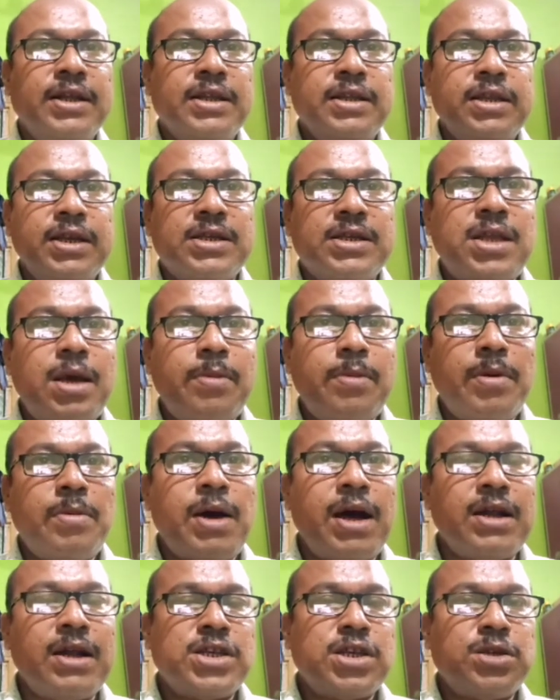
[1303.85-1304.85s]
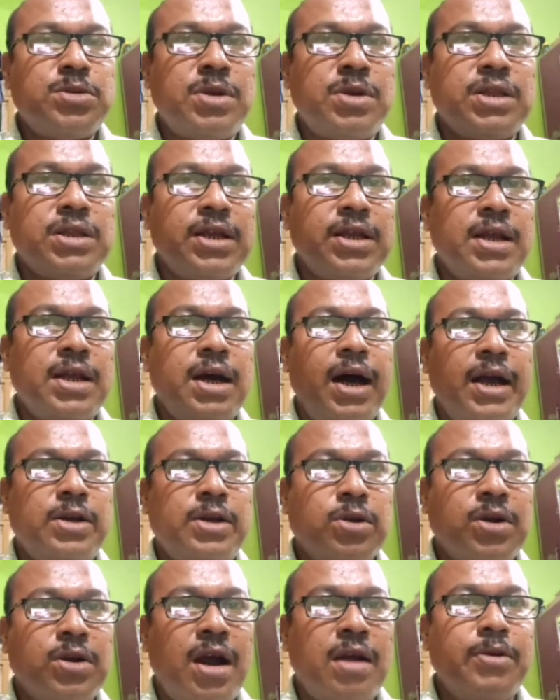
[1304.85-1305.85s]
This type of unsaturated
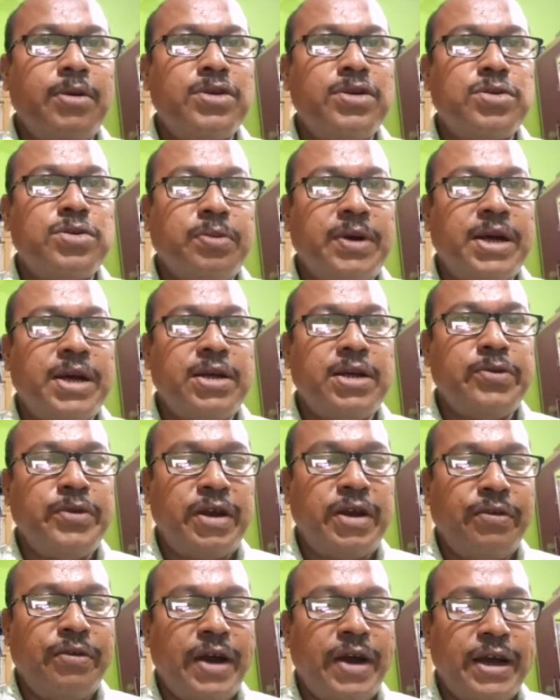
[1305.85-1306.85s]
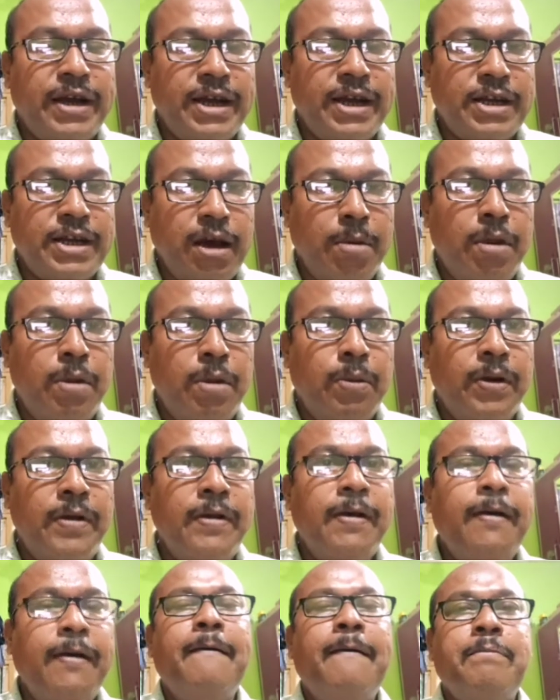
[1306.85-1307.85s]
hydrocarbons where you will find a double bond,
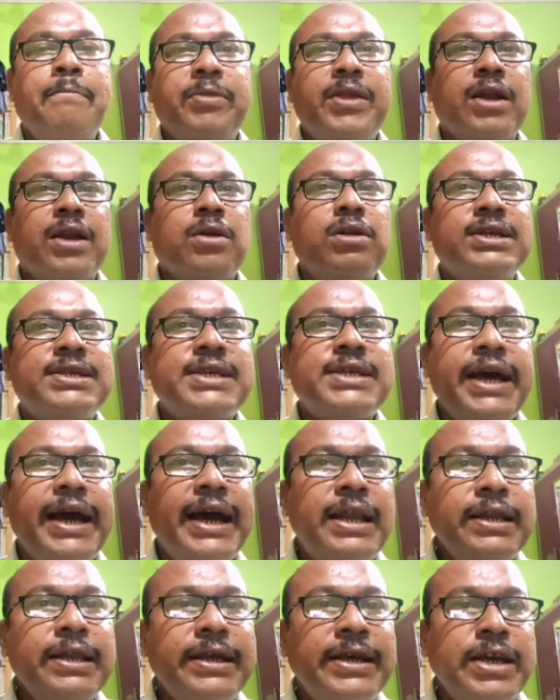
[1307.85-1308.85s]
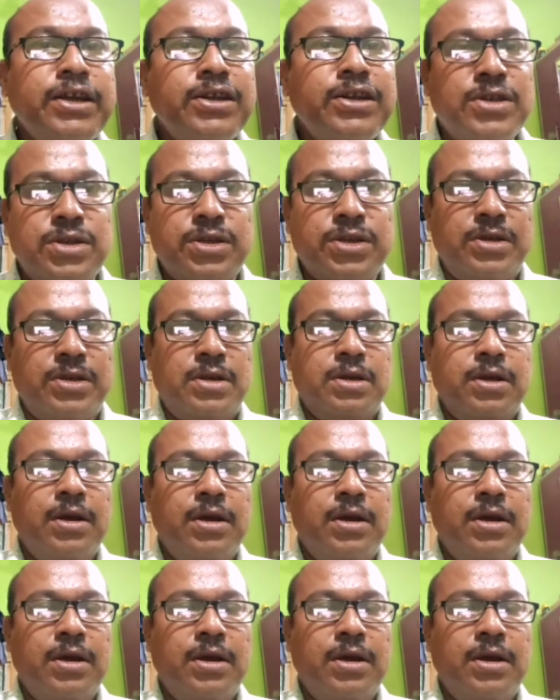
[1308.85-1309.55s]
they are called as alkenes.